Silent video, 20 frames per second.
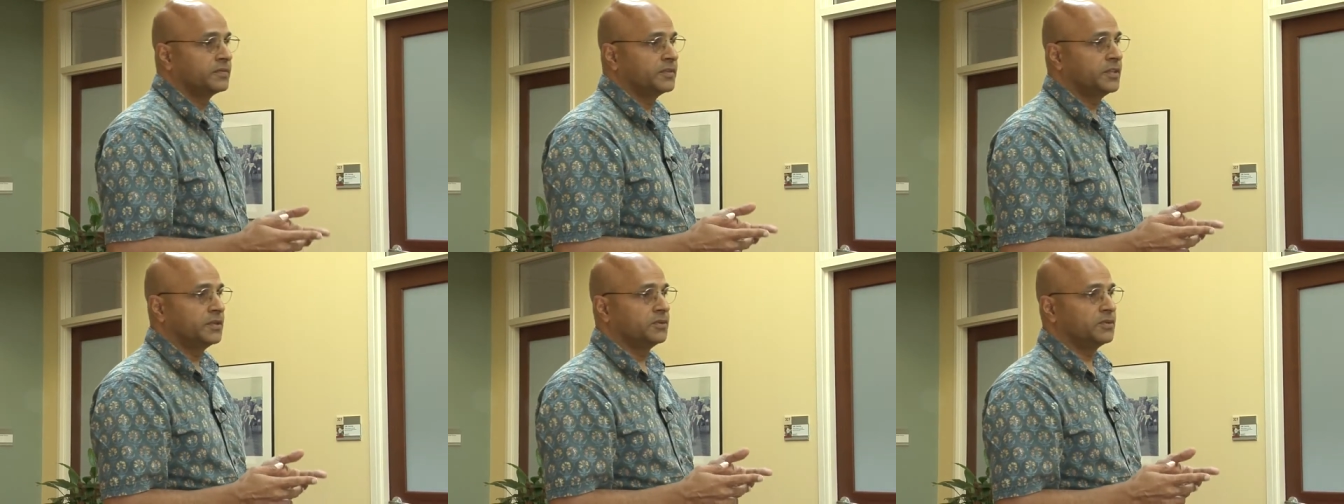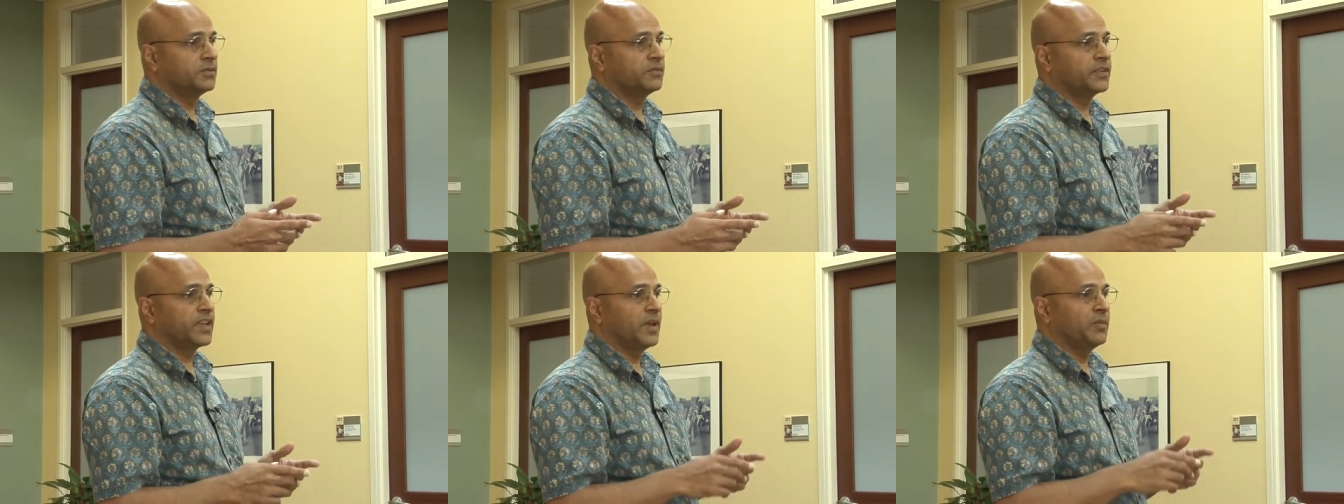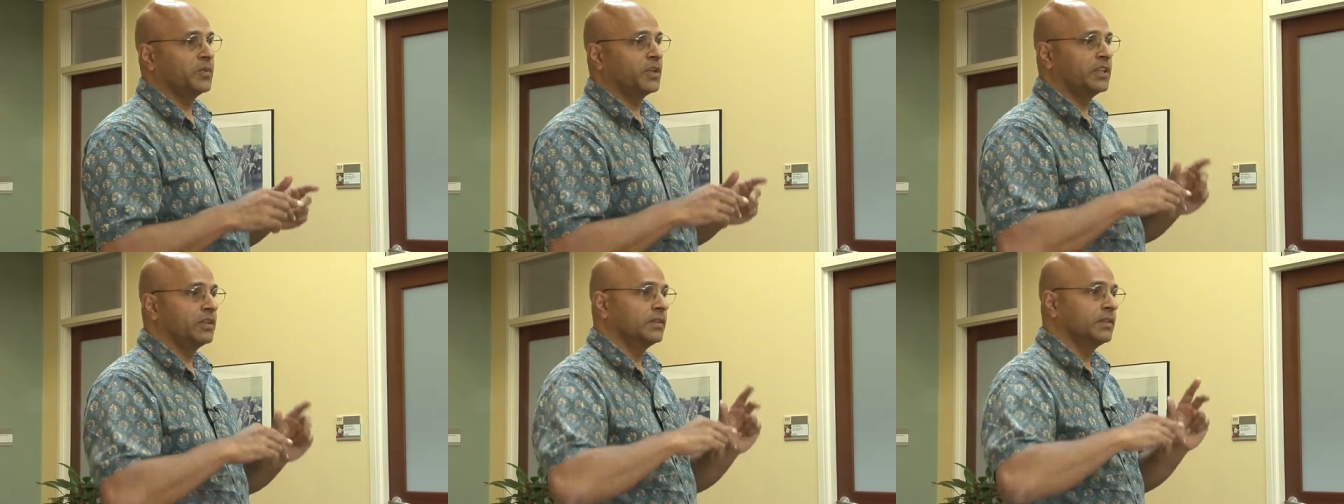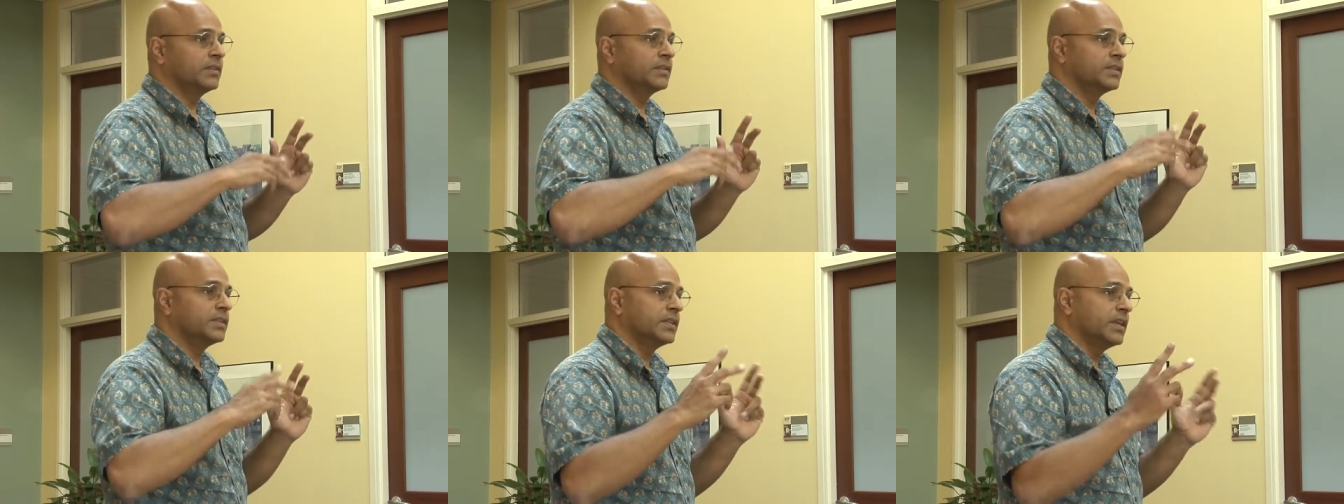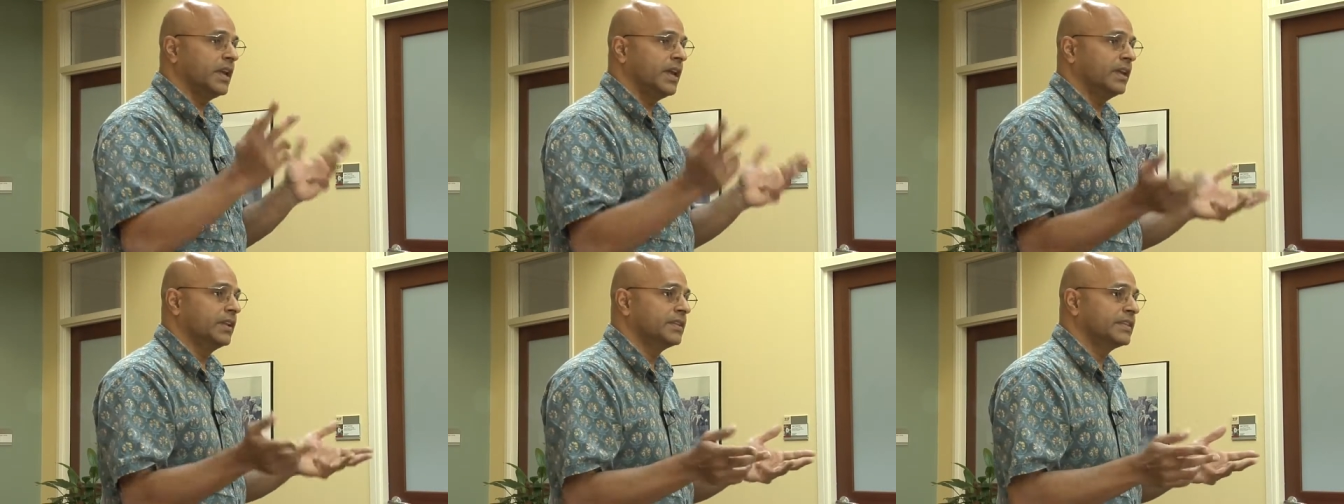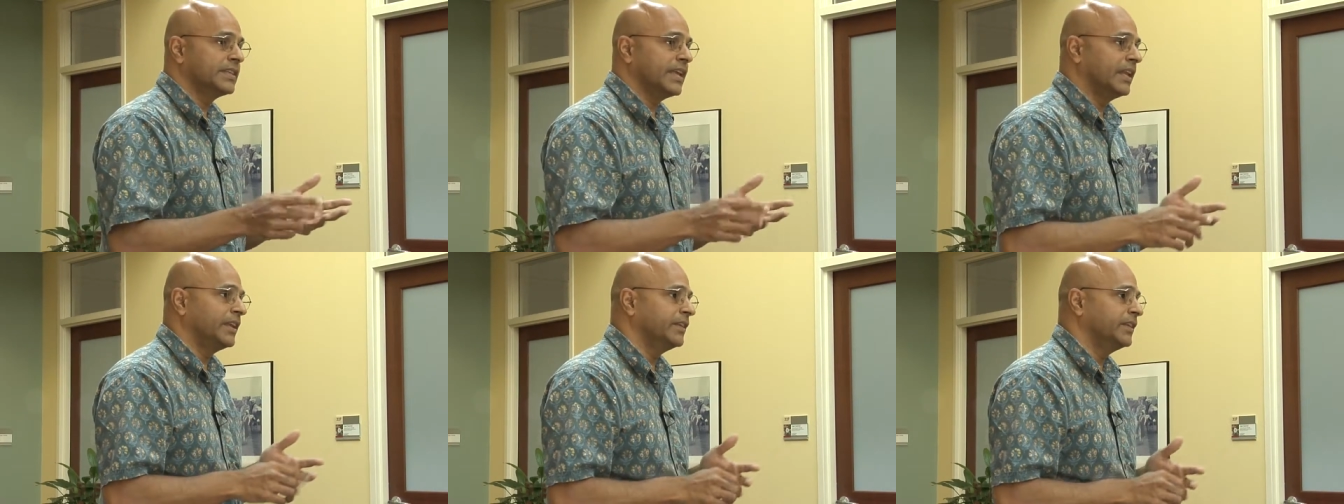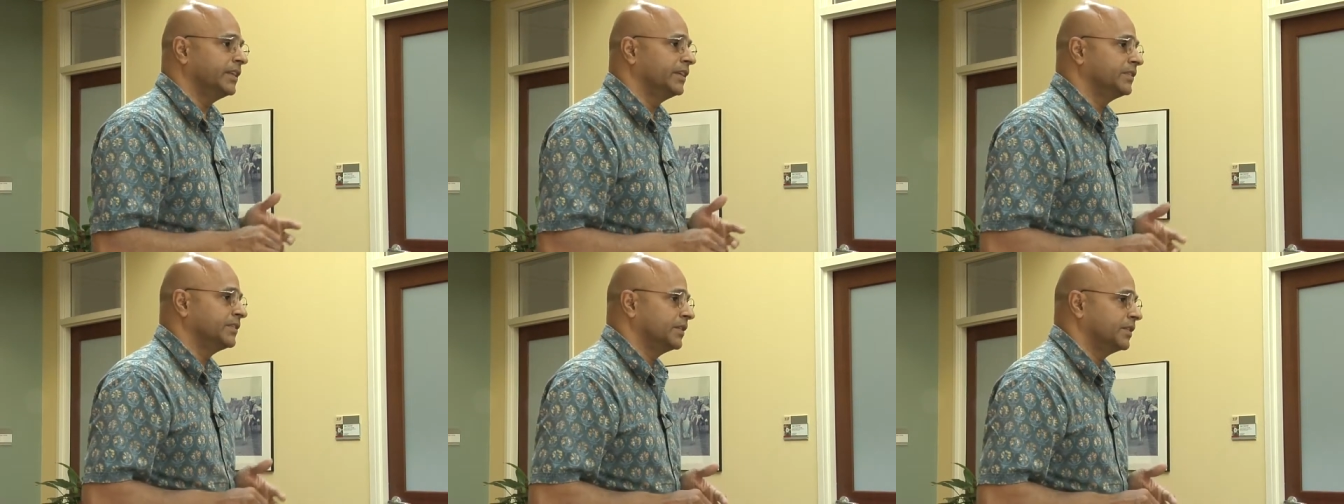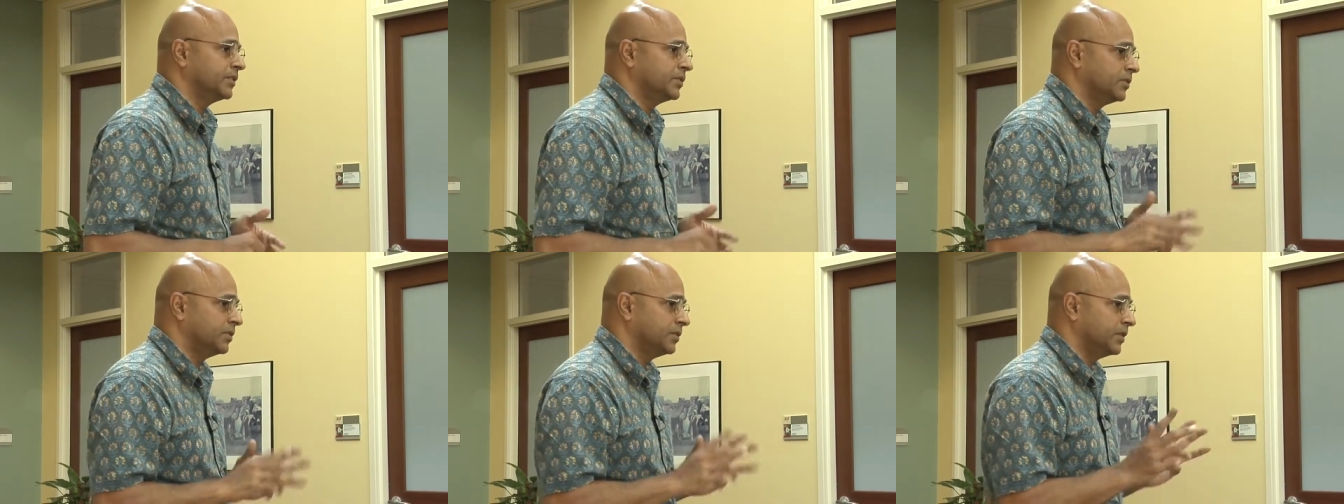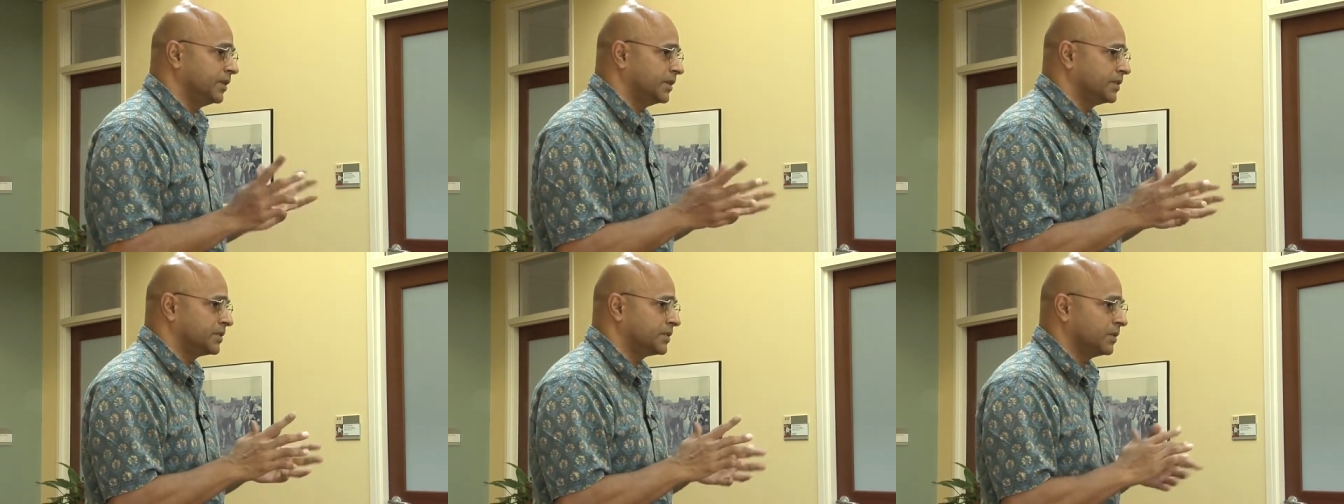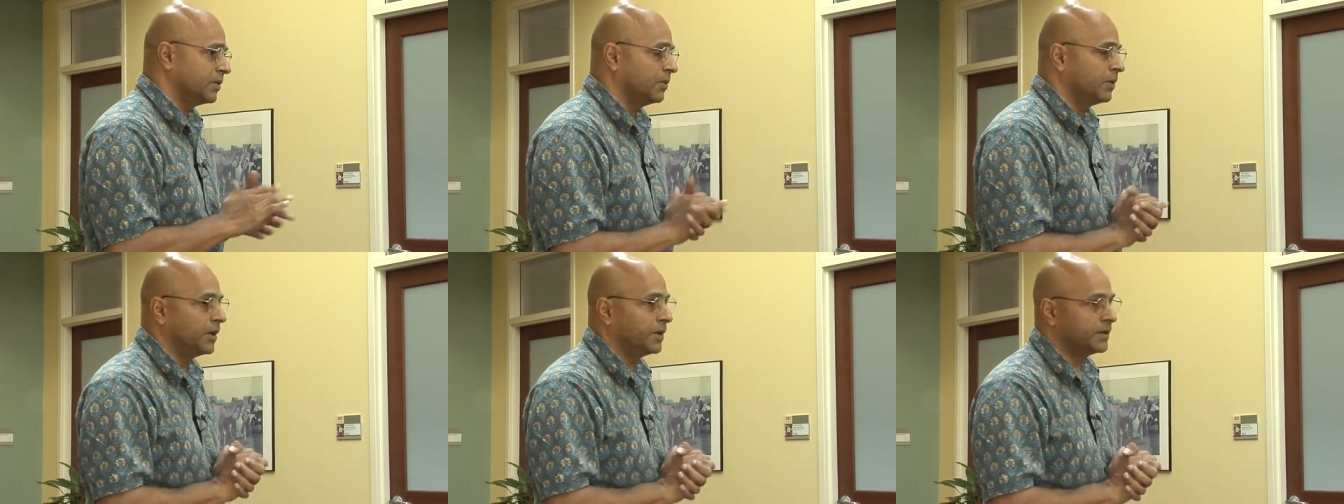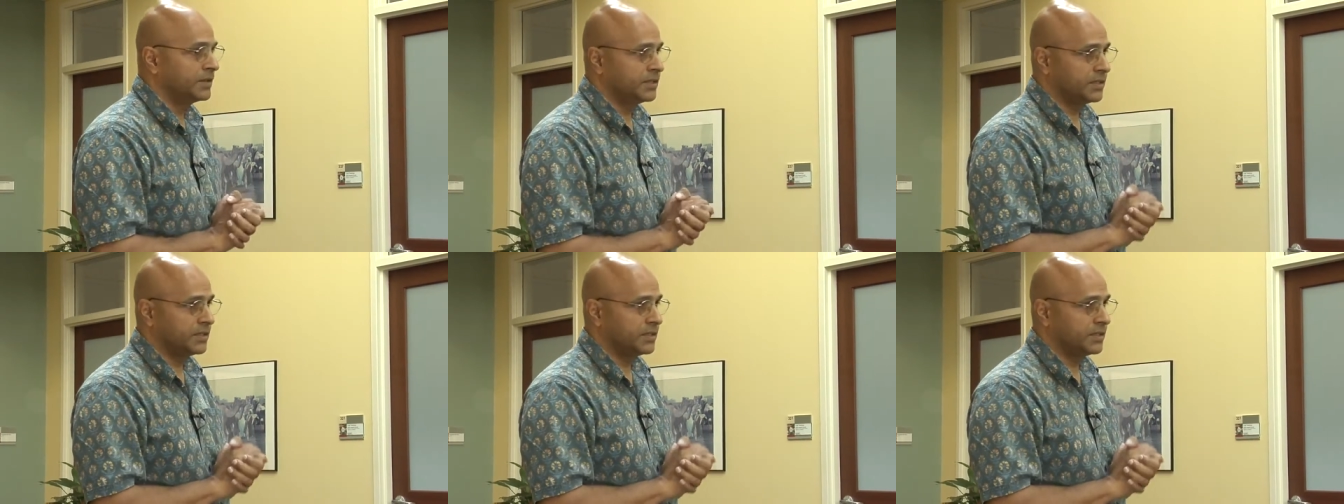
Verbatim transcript: use of chemicals and salinization and so on.